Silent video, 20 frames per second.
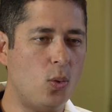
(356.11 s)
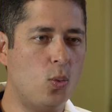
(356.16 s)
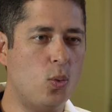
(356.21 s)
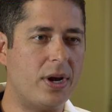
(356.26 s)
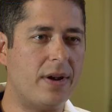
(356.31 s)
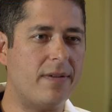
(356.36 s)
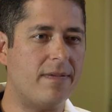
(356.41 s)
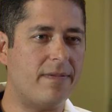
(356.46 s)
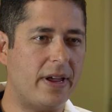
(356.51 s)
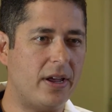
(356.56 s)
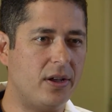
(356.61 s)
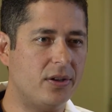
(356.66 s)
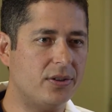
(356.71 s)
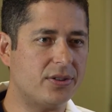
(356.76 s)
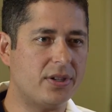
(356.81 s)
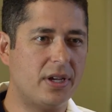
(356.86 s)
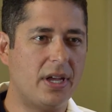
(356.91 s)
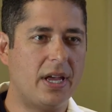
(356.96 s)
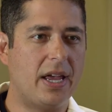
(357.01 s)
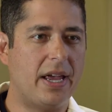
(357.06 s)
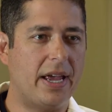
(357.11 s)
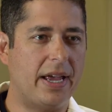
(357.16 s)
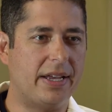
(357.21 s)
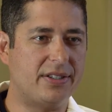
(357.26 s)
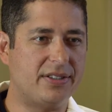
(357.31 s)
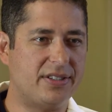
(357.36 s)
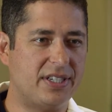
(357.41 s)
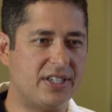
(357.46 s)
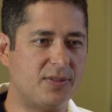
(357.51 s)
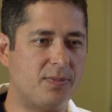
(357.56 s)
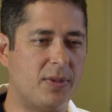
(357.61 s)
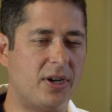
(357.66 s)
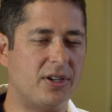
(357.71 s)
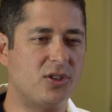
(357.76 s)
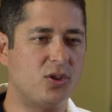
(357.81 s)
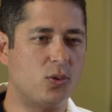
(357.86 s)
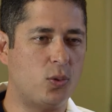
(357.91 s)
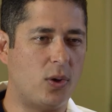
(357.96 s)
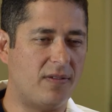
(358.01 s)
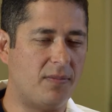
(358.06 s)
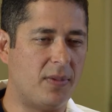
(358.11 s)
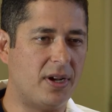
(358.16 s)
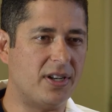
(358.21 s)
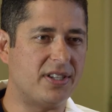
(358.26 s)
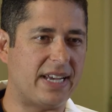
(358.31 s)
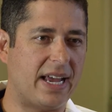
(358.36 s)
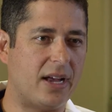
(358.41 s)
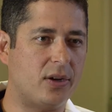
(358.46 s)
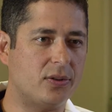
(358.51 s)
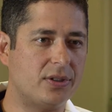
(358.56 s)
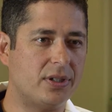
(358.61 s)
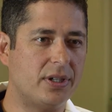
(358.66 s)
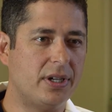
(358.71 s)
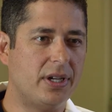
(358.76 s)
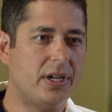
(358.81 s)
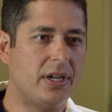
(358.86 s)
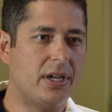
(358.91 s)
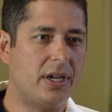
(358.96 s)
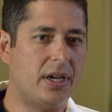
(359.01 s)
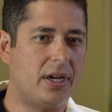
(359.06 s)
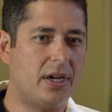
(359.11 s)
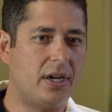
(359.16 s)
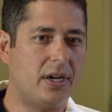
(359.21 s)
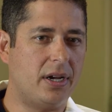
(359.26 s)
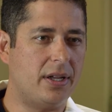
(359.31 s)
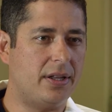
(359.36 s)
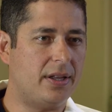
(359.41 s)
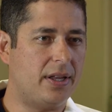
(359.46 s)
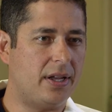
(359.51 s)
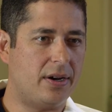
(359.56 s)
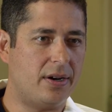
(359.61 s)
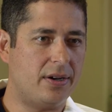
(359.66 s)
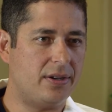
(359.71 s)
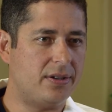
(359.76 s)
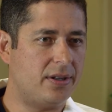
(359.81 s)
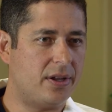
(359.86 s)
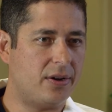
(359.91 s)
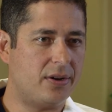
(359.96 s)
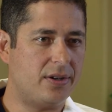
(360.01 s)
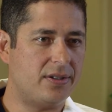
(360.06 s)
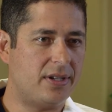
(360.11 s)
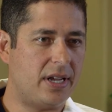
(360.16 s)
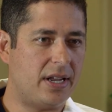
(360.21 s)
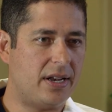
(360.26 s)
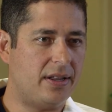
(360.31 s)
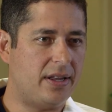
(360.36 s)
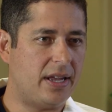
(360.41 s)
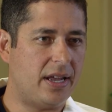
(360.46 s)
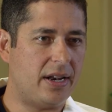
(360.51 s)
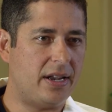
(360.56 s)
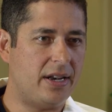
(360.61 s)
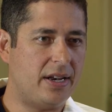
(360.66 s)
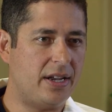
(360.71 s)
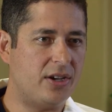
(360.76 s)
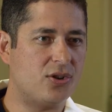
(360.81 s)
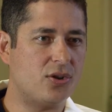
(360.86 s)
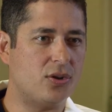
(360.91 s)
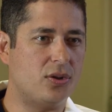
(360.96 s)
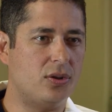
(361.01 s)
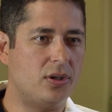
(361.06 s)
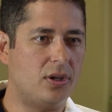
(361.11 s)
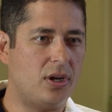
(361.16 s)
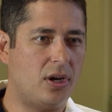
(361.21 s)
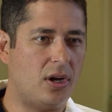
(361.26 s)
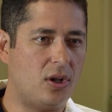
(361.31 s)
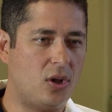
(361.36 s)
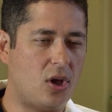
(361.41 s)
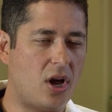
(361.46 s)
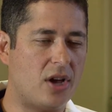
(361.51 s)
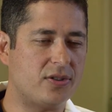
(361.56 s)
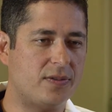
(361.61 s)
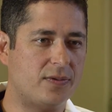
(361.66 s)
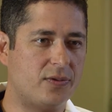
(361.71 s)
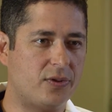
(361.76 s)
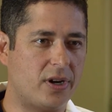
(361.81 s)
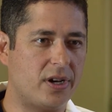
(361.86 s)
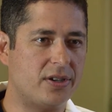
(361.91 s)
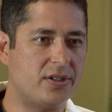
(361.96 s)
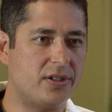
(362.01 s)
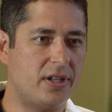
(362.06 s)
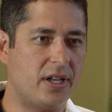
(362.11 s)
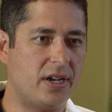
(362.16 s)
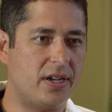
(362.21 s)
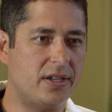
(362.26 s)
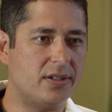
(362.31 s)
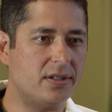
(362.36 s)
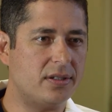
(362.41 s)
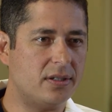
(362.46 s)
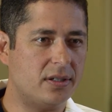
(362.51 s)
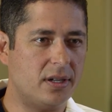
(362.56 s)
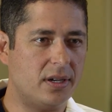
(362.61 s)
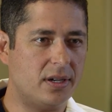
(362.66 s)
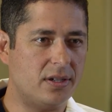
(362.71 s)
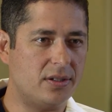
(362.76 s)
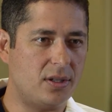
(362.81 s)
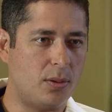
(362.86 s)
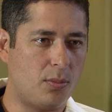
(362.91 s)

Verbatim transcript: when it fails at six months, 12 months out, uh, there, is, there is that, that initial uh, loss of trust that is, that is